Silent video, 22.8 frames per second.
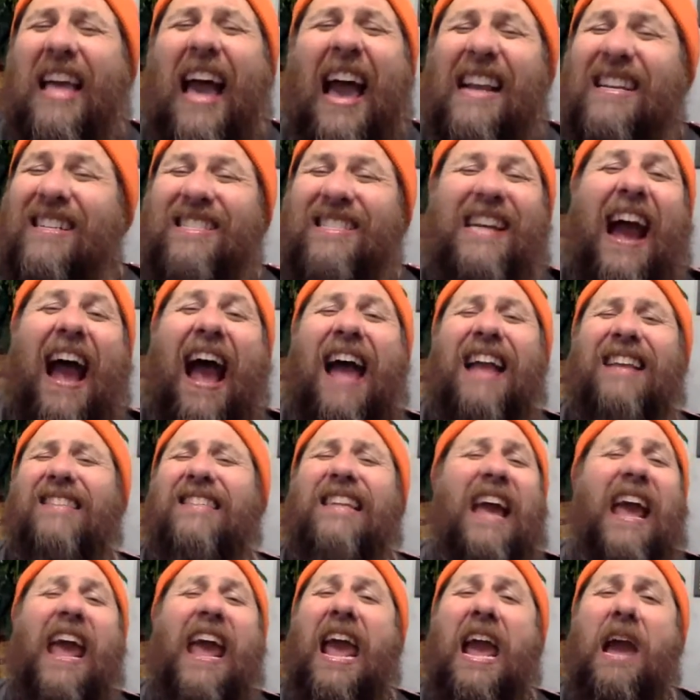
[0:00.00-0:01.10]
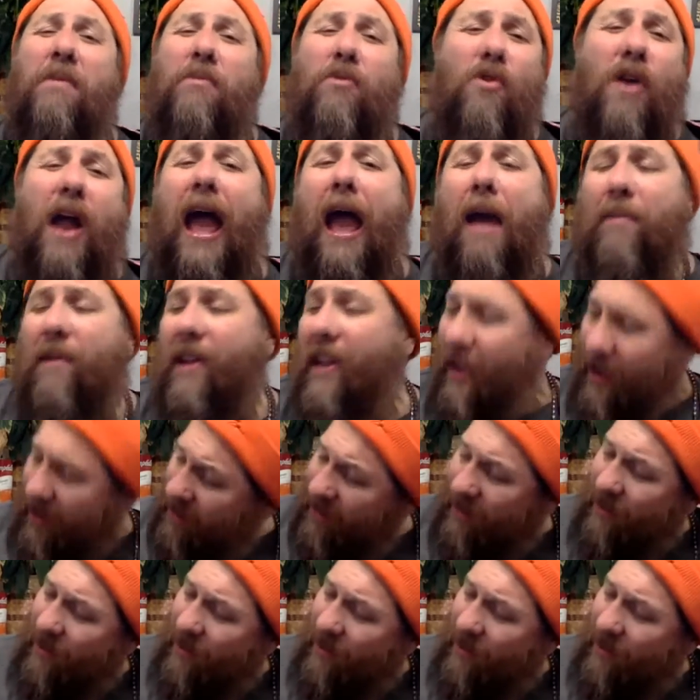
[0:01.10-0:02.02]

that goddamn rabbit.